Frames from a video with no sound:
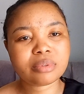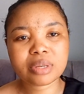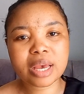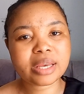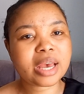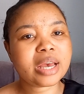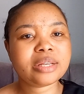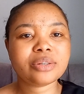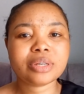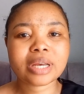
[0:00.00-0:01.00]
AKA
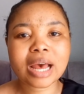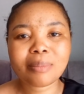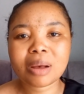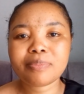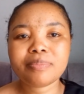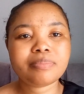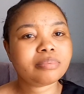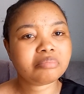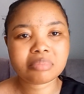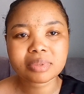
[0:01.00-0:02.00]
is going to come up
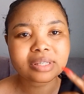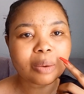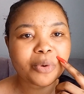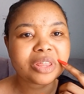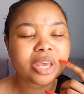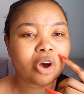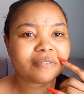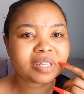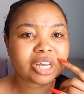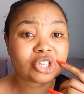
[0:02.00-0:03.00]
somewhere in their
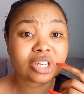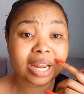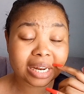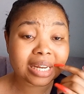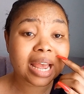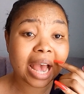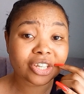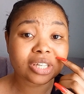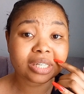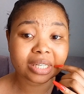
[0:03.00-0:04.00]
conversation, and he
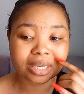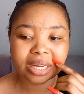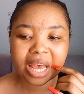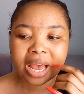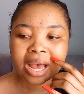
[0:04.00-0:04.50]
actually did.